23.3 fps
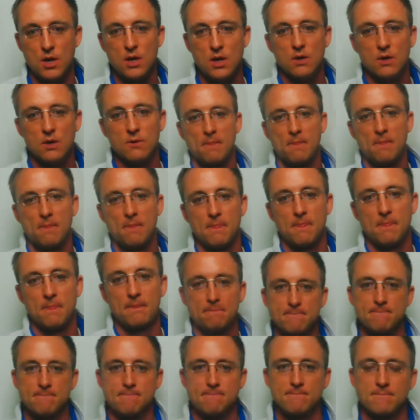Yeah, and I think
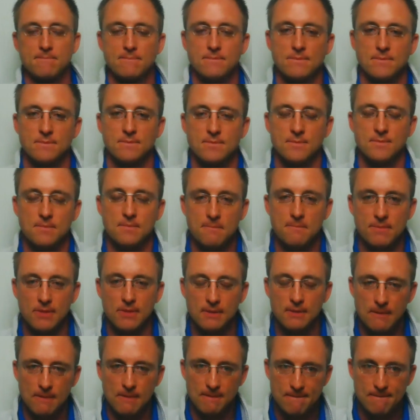one of the other things
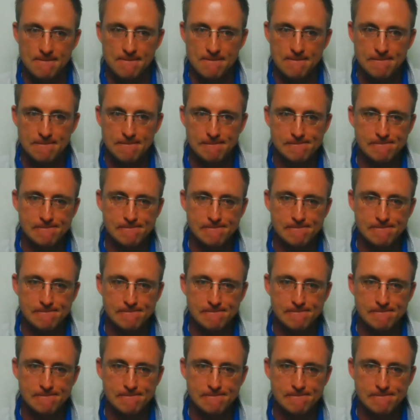is I don't know if you